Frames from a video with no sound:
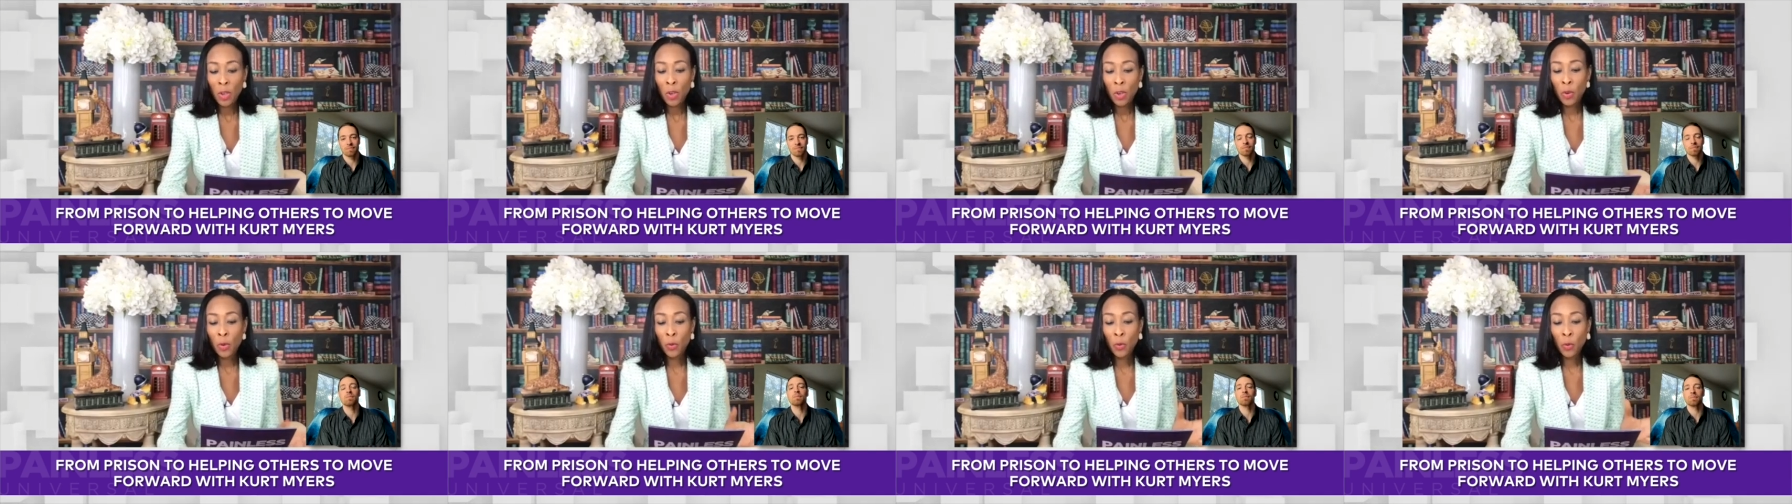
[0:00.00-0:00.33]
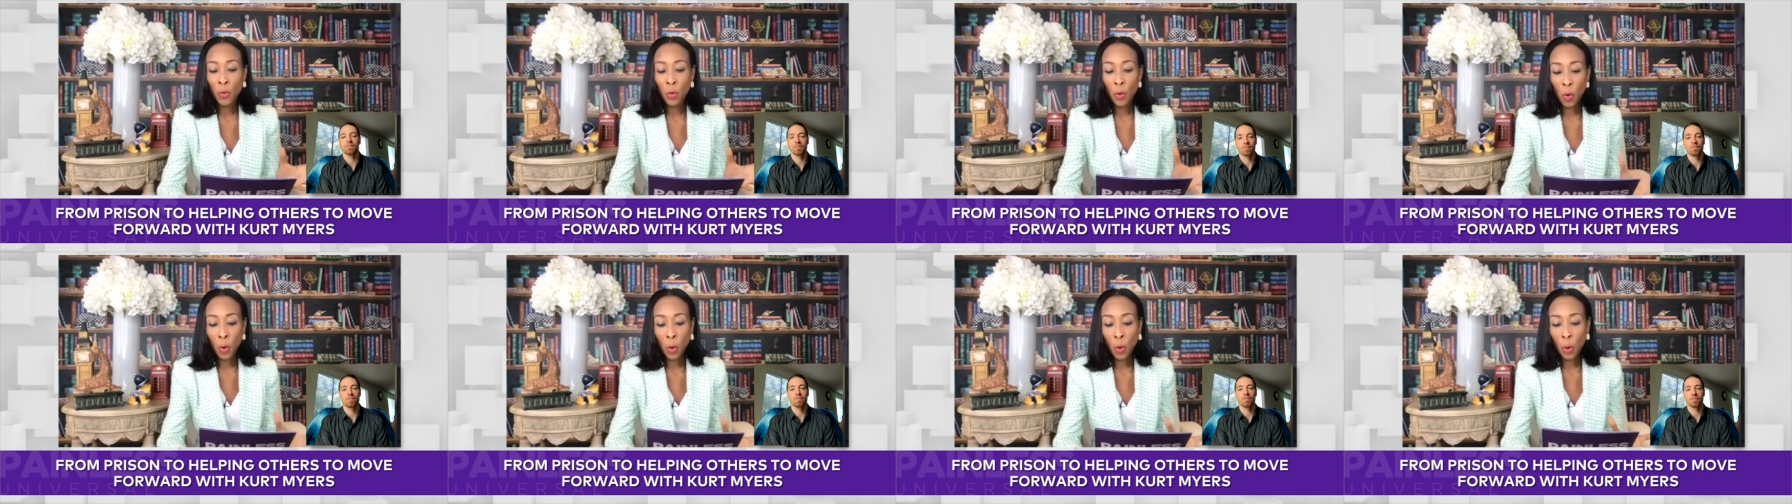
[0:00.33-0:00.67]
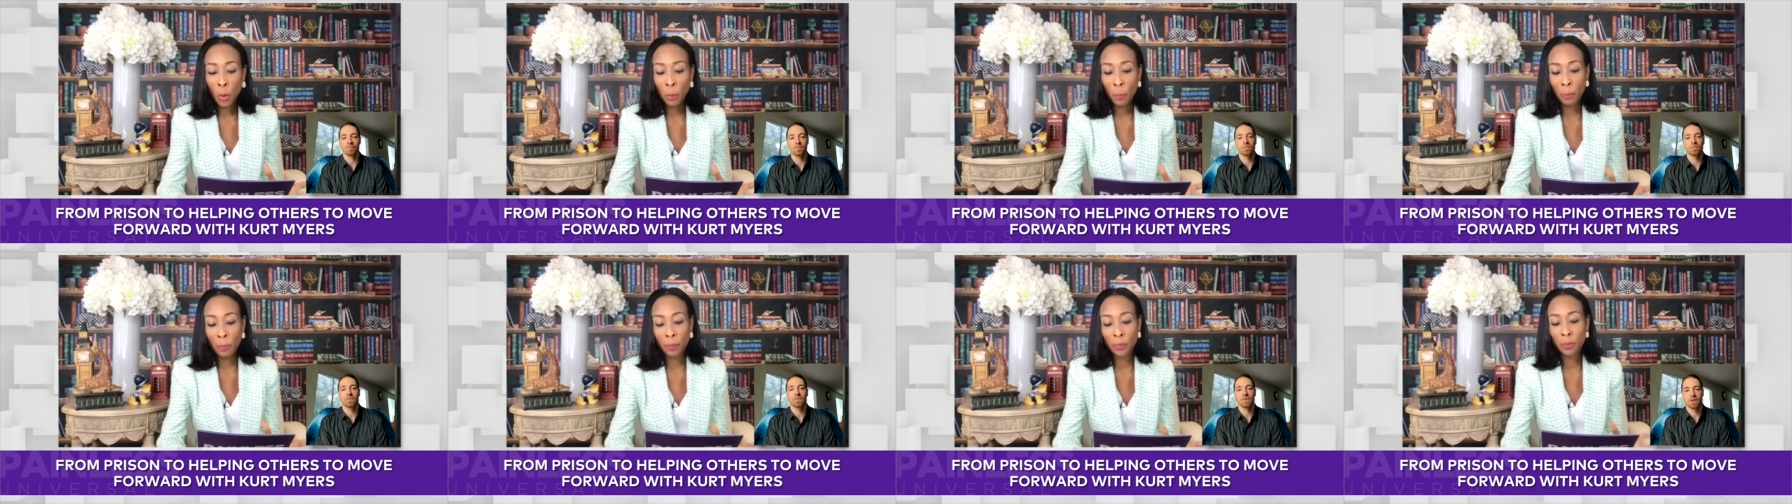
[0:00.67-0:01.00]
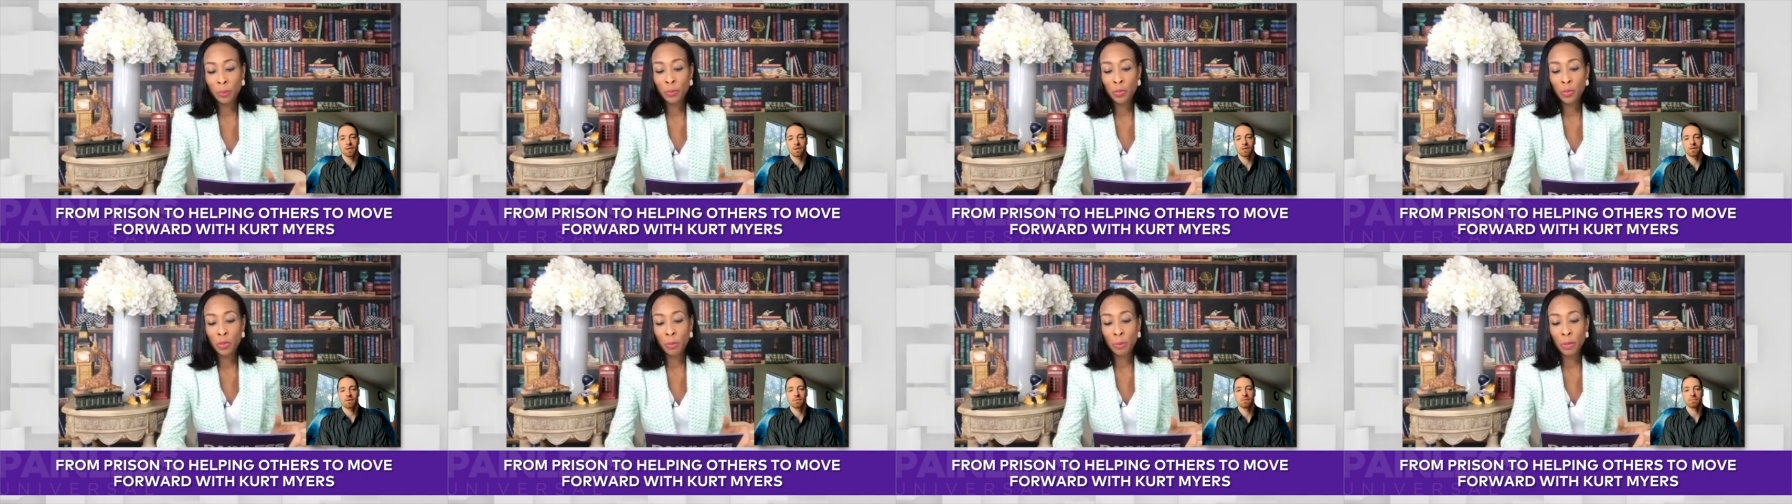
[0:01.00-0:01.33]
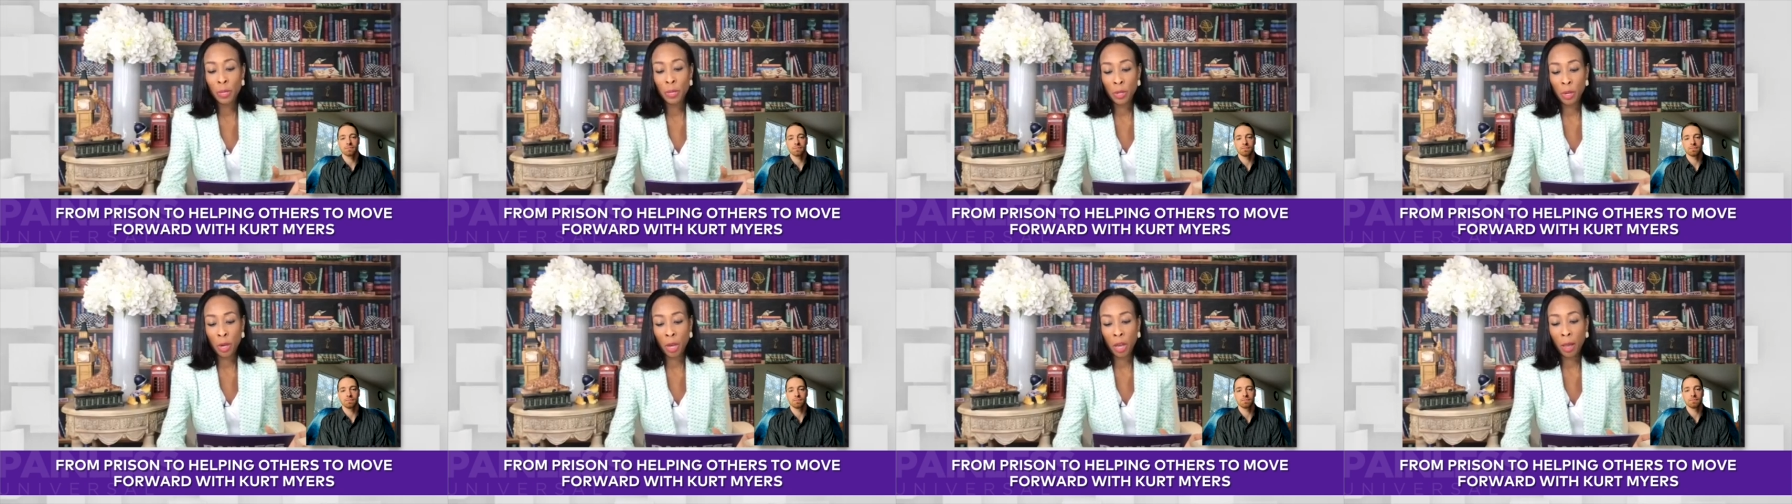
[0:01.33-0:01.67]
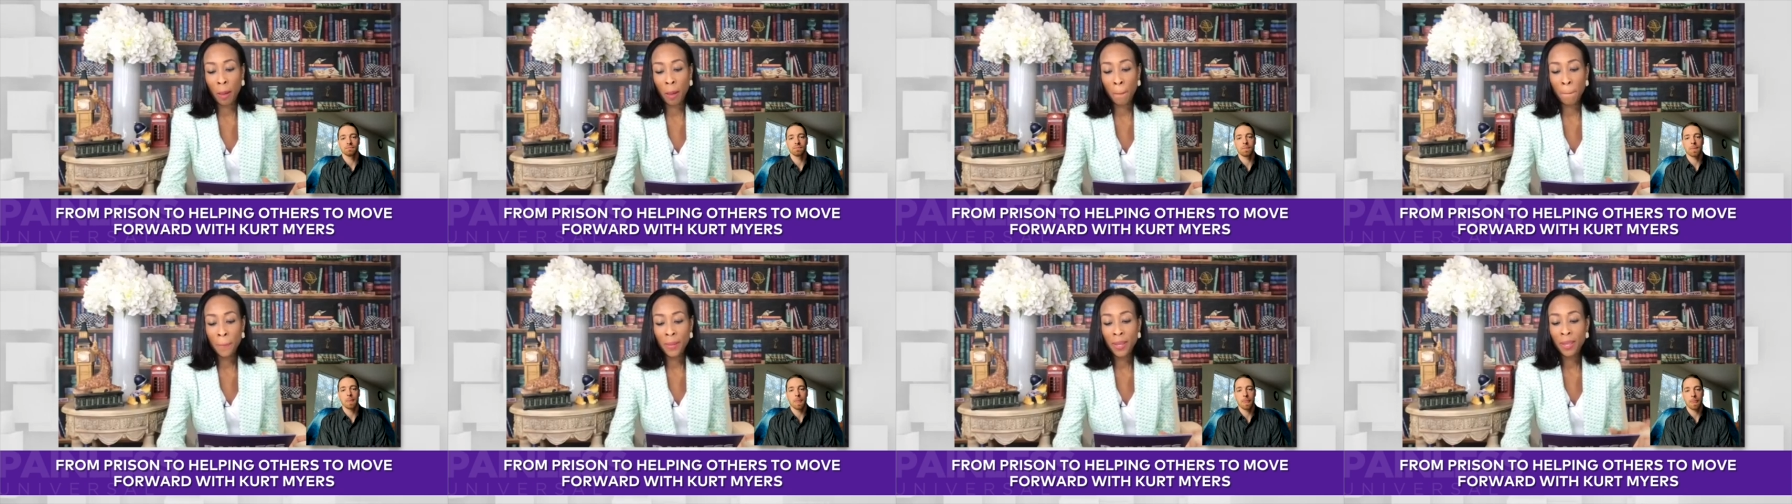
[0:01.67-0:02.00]
who hope to
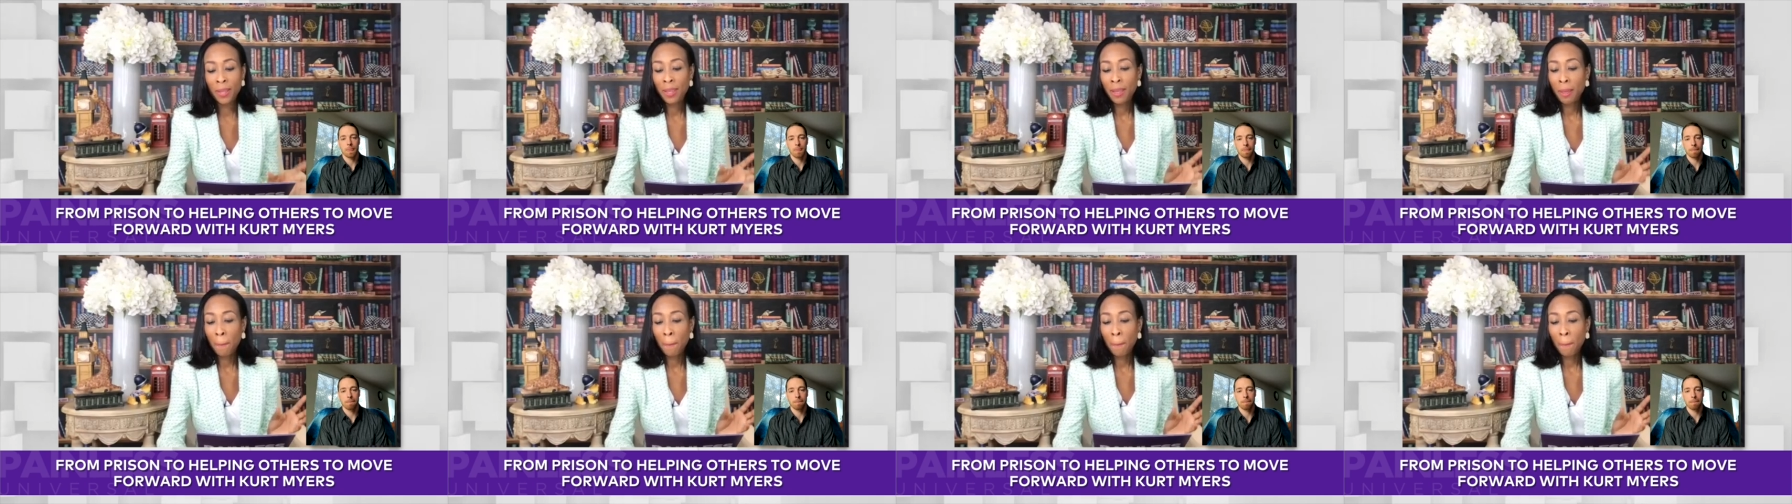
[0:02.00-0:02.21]
become